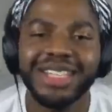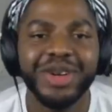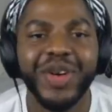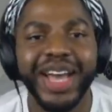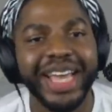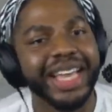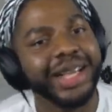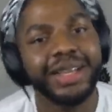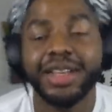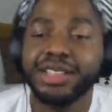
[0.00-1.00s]
Latoy.
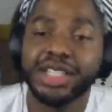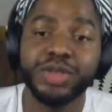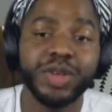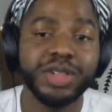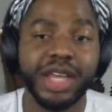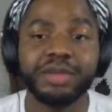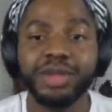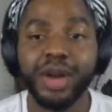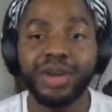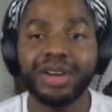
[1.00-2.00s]
Is that your real name,
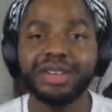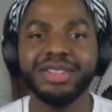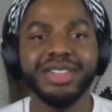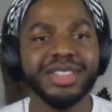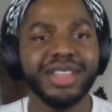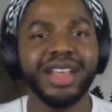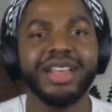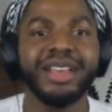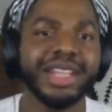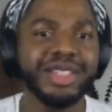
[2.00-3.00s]
Coco?
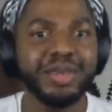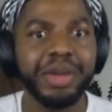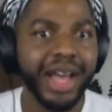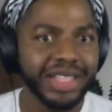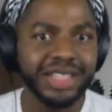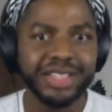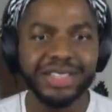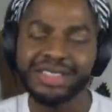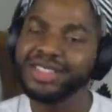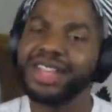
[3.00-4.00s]
Could you
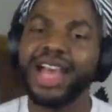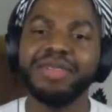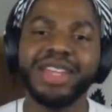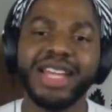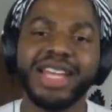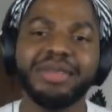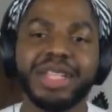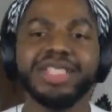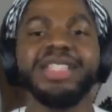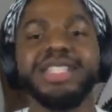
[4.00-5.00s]
imagine having that name?
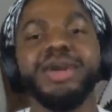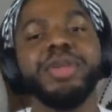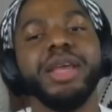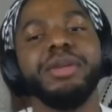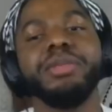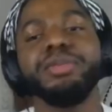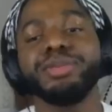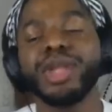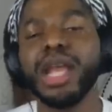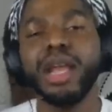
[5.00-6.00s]
That's such a dope name.
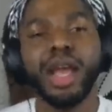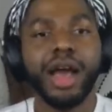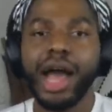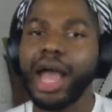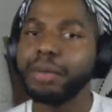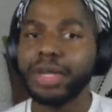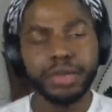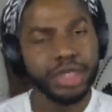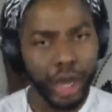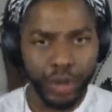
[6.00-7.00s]
Hi, my name
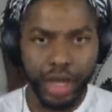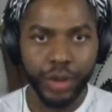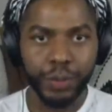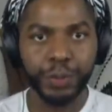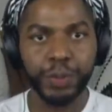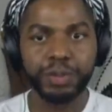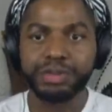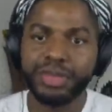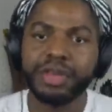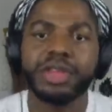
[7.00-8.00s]
is Coco.
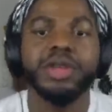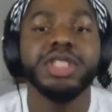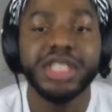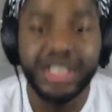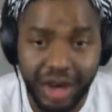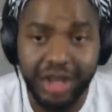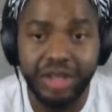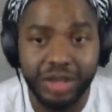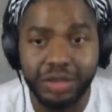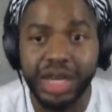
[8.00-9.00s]
You should start a
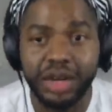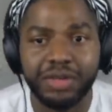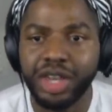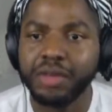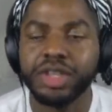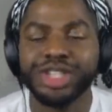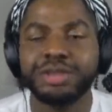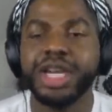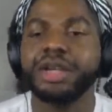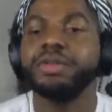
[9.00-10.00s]
YouTube channel if you have a
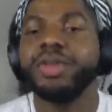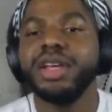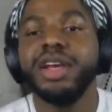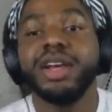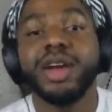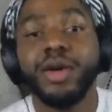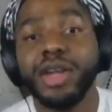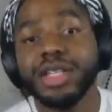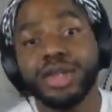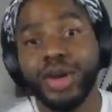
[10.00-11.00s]
YouTube channel. Coca
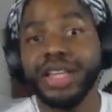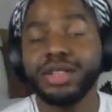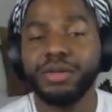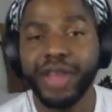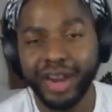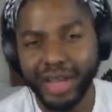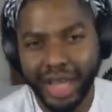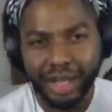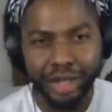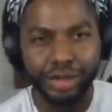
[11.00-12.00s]
Latoy is a very
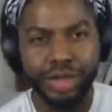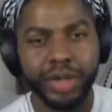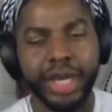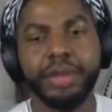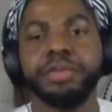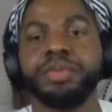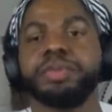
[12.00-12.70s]
like YouTuber name.